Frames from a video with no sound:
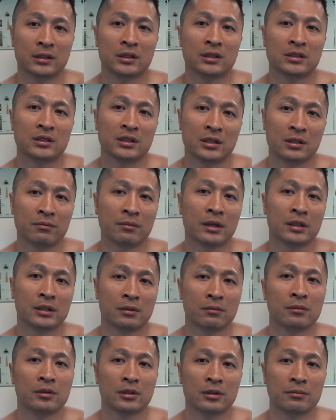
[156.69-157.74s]
is gonna make
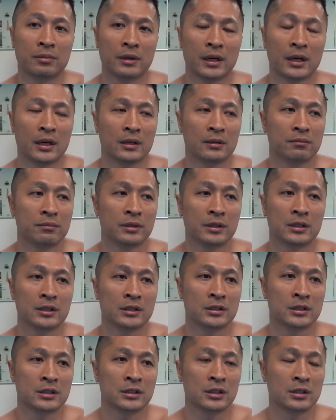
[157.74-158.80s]
them look bad
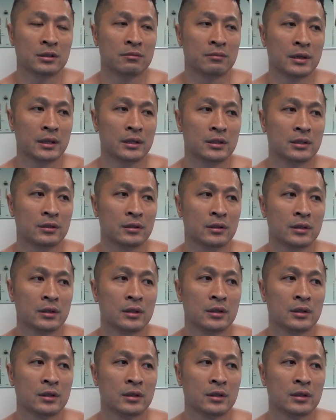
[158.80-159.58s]
because it's gonna make the,